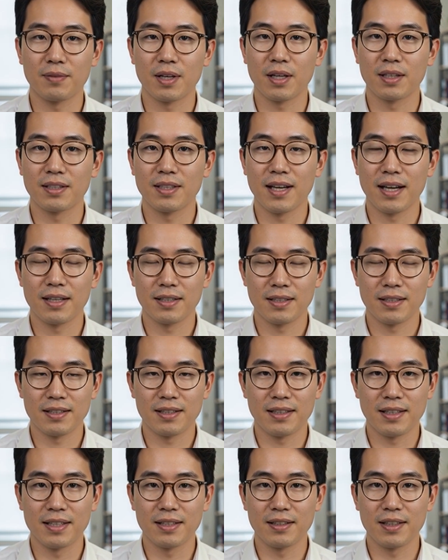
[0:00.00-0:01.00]
Cite
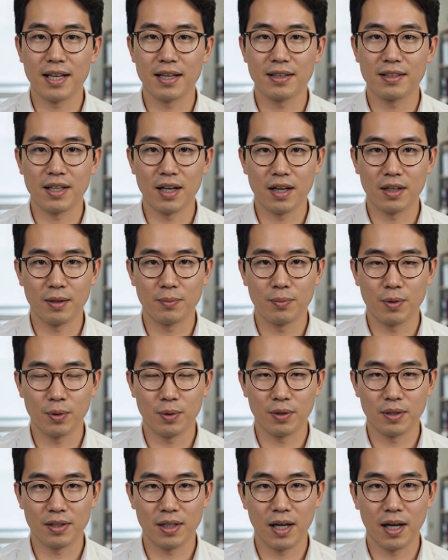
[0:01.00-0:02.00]
index
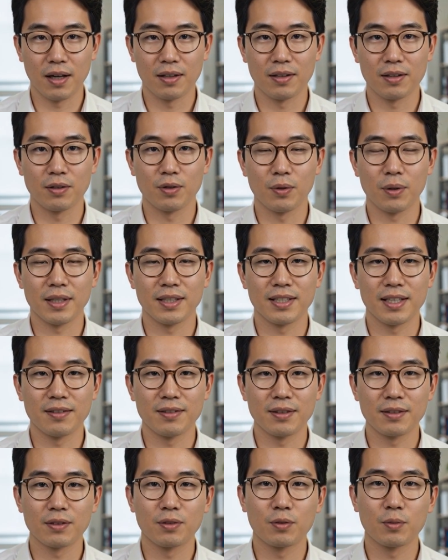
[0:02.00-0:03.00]
Ausputat
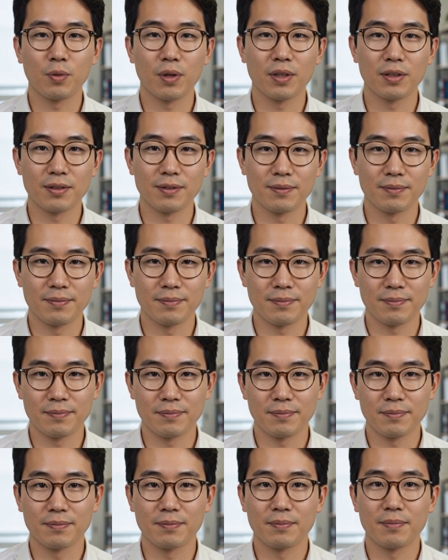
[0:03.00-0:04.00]
27:1.
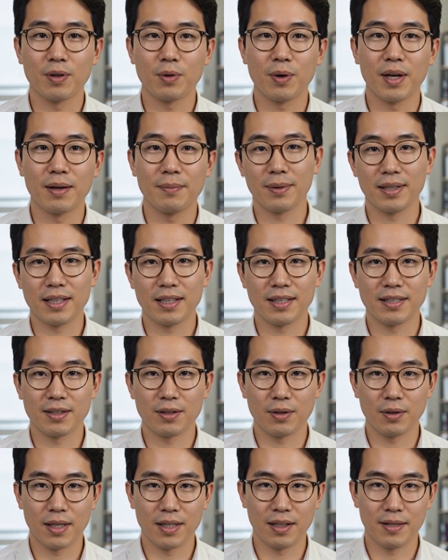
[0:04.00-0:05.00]
The recommended
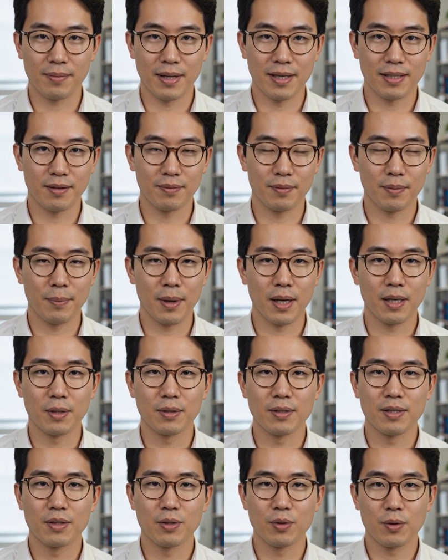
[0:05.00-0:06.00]
installation method for
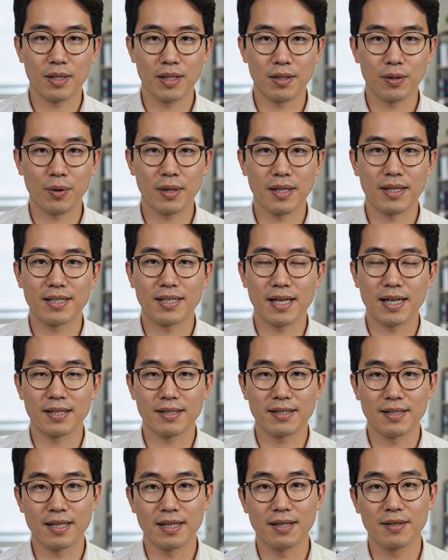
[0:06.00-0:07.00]
bottles in
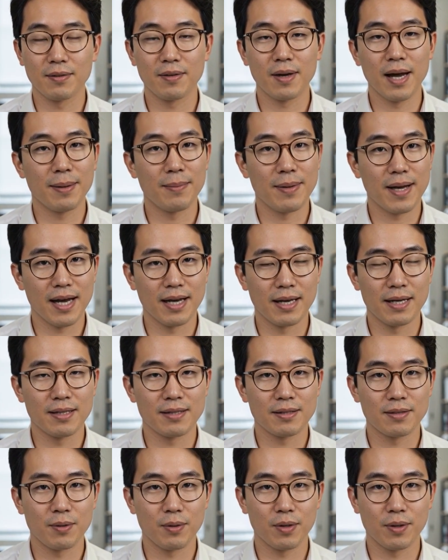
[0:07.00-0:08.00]
2026 is Flatpak,
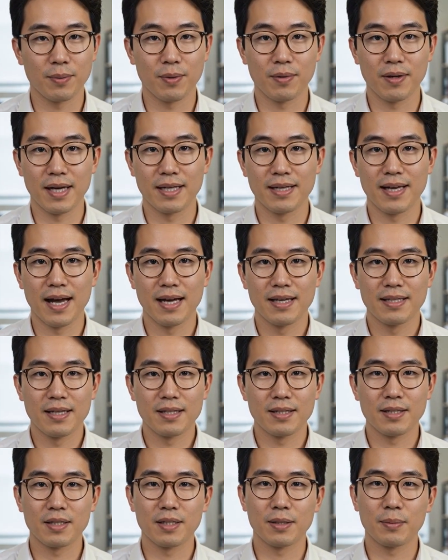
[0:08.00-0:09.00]
which provides
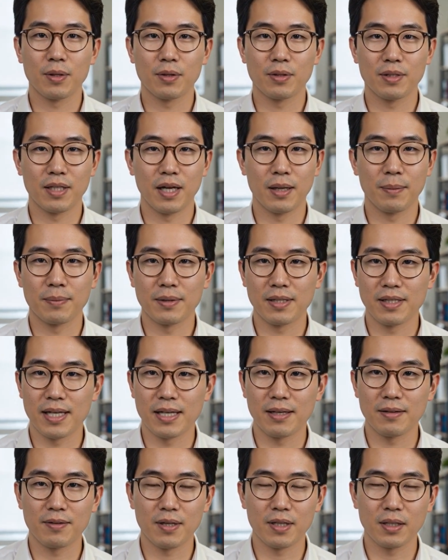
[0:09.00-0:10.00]
access to the most
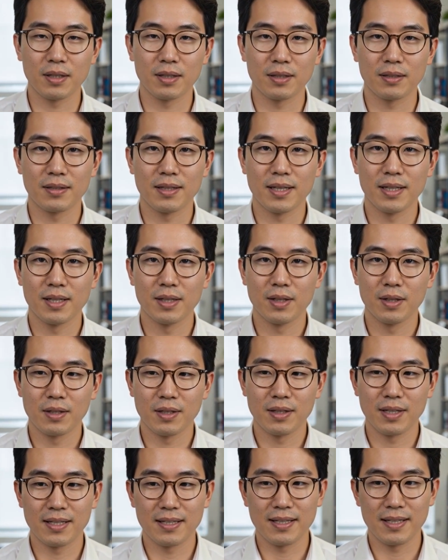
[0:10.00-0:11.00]
up-to-date version and
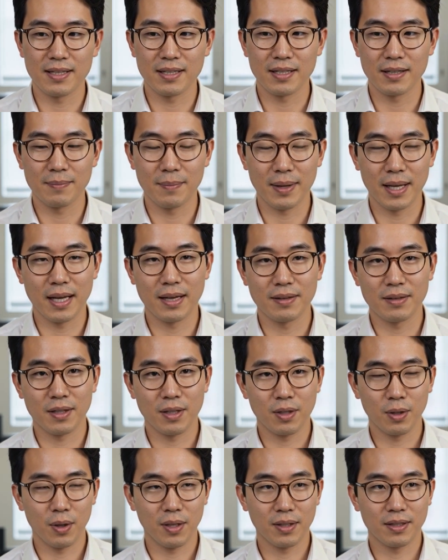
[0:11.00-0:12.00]
ensures consistent behavior
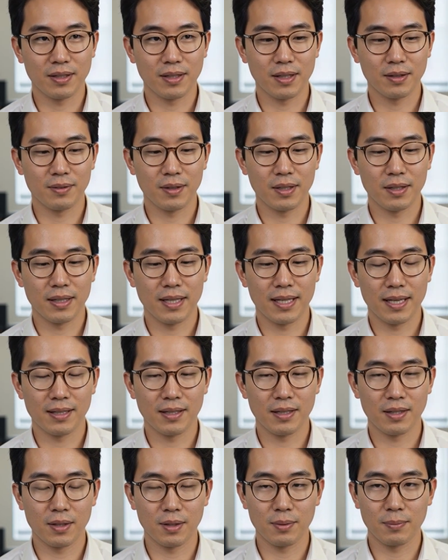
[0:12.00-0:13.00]
across different Linux
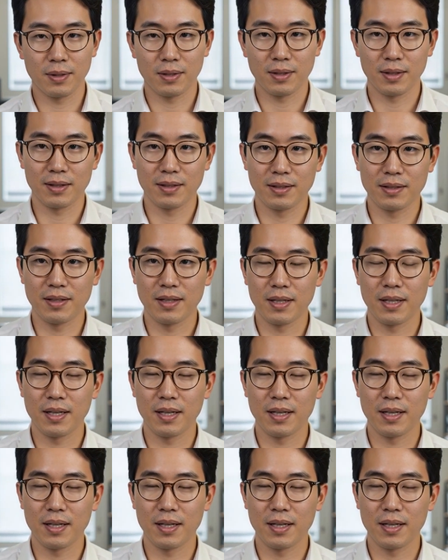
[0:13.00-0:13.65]
distributions.